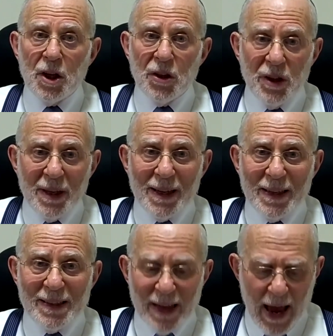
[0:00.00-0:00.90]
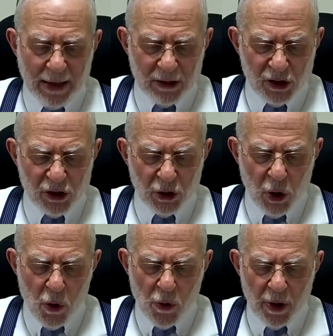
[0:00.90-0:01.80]
the exact
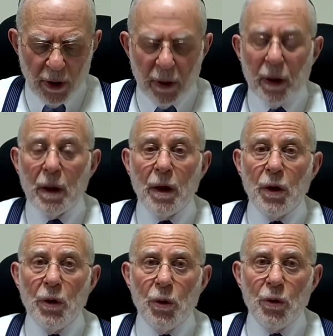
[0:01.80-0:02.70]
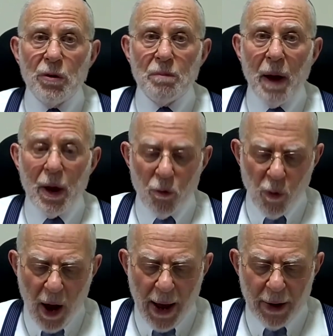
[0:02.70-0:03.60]
slogan used by
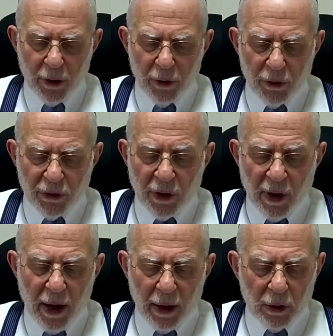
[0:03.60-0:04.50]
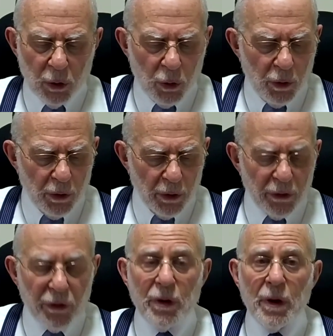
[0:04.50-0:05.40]
rioters and
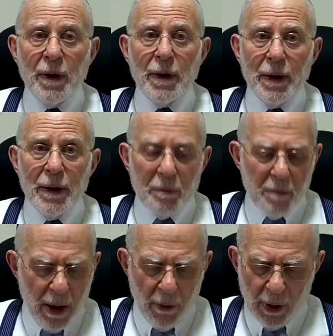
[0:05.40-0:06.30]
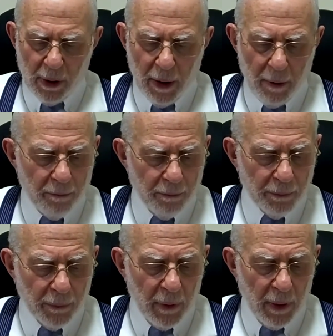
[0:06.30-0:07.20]
looters in America
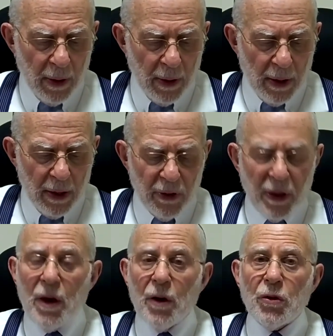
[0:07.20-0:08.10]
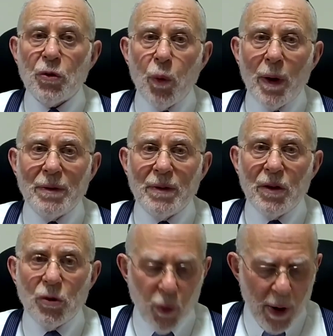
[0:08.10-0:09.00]
in the year
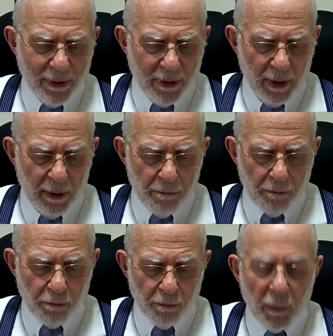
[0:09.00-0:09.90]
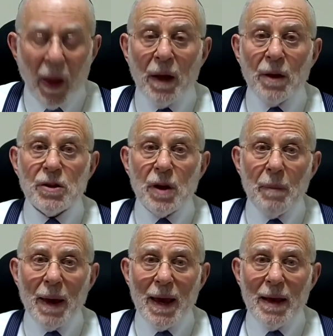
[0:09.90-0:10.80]
2020,
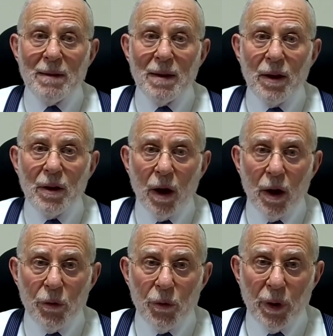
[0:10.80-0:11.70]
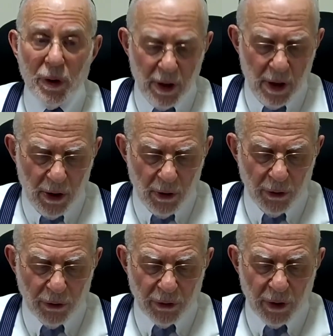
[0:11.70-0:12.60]
some 1,800
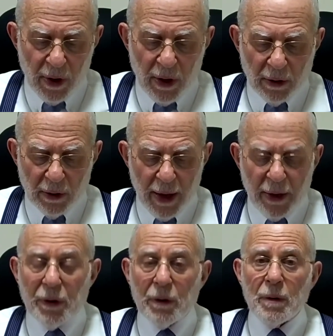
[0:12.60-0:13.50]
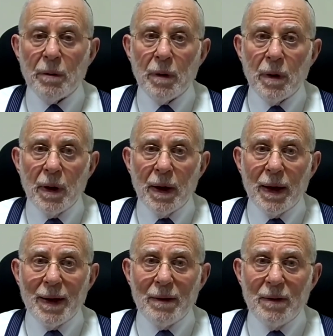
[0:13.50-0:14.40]
years later
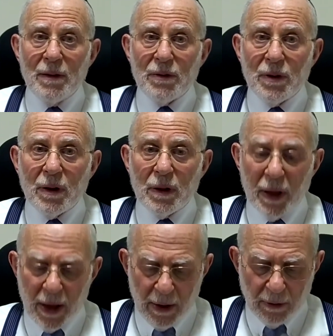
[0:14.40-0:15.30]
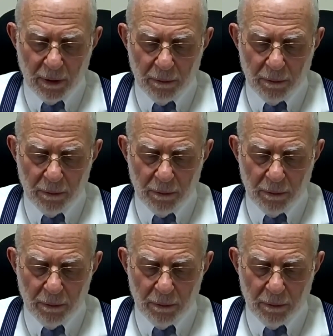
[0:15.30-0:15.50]
in a distant land?